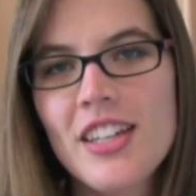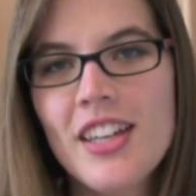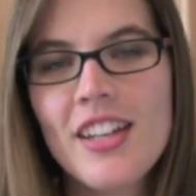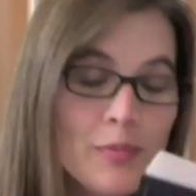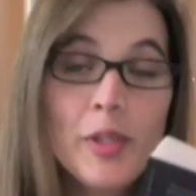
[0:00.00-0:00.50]

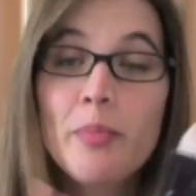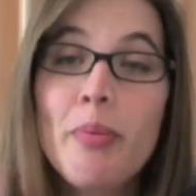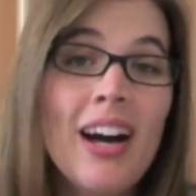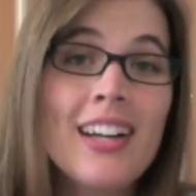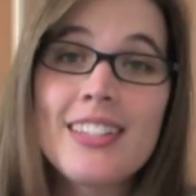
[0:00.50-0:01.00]
again. With
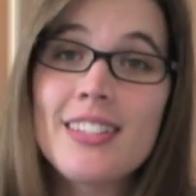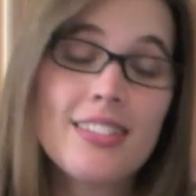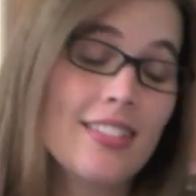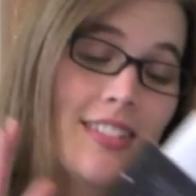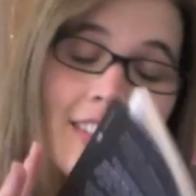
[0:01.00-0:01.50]

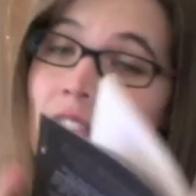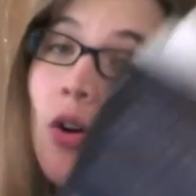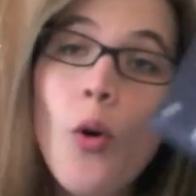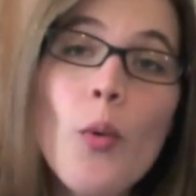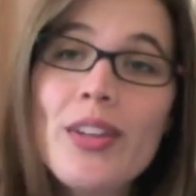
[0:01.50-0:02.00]
puns. It's
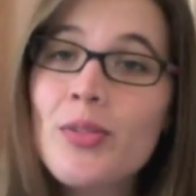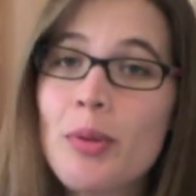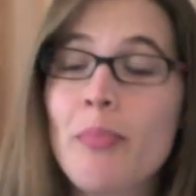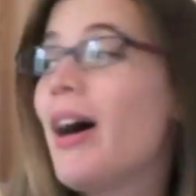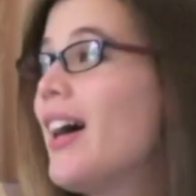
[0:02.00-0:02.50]
always
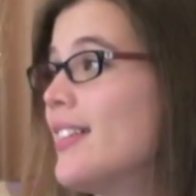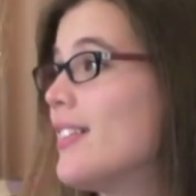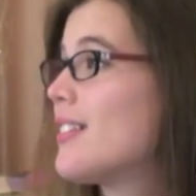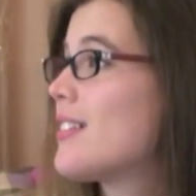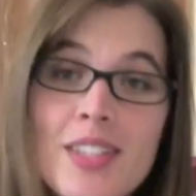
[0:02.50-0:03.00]
with
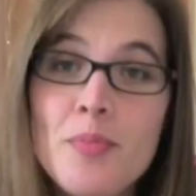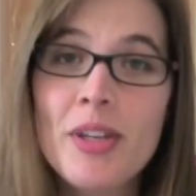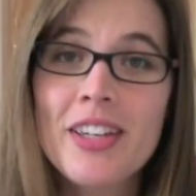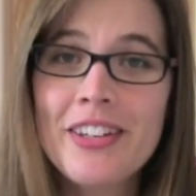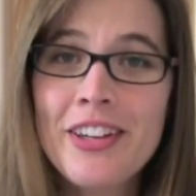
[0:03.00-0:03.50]
puns. He's
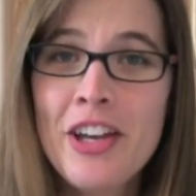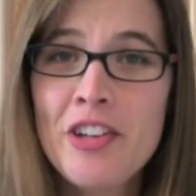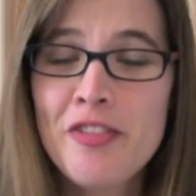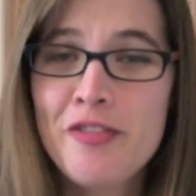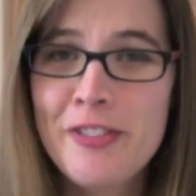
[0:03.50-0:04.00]
being
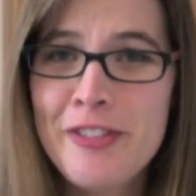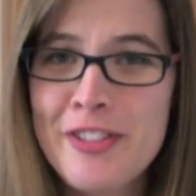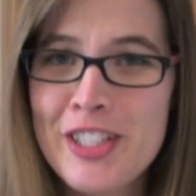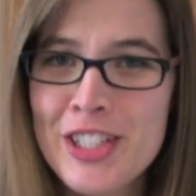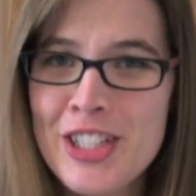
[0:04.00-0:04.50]

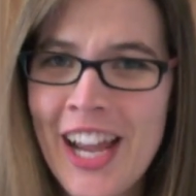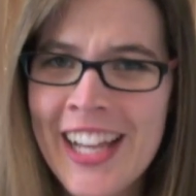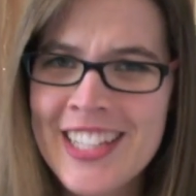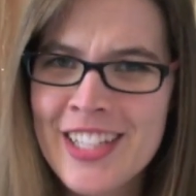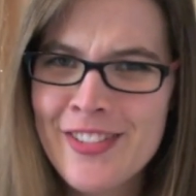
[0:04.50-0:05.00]
50
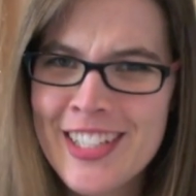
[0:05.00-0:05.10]
shades of